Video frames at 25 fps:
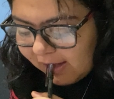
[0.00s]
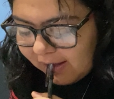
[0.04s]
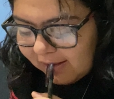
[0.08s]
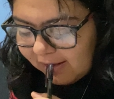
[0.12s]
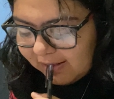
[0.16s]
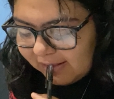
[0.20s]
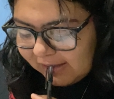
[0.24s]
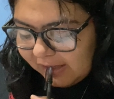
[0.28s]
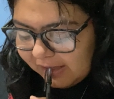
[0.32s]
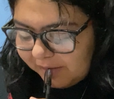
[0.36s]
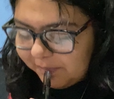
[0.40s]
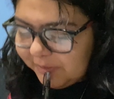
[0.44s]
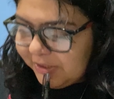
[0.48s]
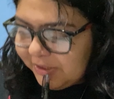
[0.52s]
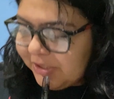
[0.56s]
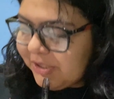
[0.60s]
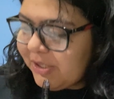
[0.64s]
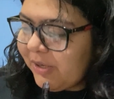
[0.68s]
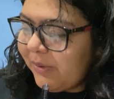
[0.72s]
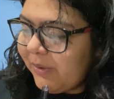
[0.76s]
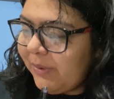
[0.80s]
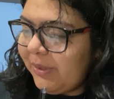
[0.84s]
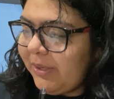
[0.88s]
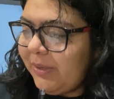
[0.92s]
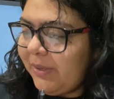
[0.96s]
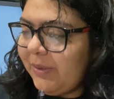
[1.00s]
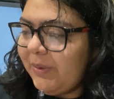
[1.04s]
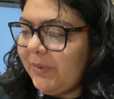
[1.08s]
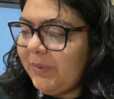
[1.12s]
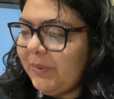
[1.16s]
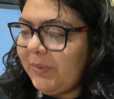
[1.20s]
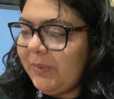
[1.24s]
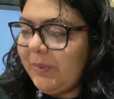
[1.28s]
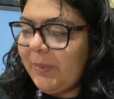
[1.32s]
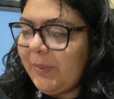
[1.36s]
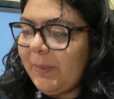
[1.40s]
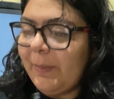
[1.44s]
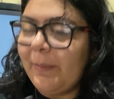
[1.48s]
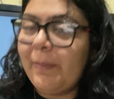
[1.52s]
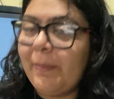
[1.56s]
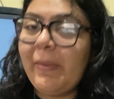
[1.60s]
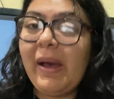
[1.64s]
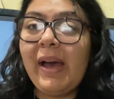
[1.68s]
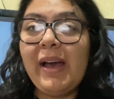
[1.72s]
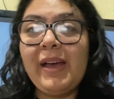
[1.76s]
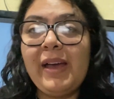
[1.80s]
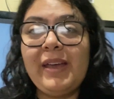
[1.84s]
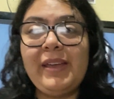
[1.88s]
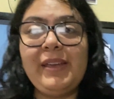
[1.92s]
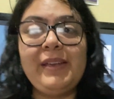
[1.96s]
Let me show you
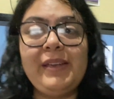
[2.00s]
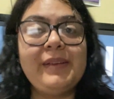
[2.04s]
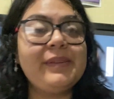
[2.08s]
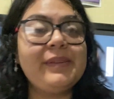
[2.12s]
my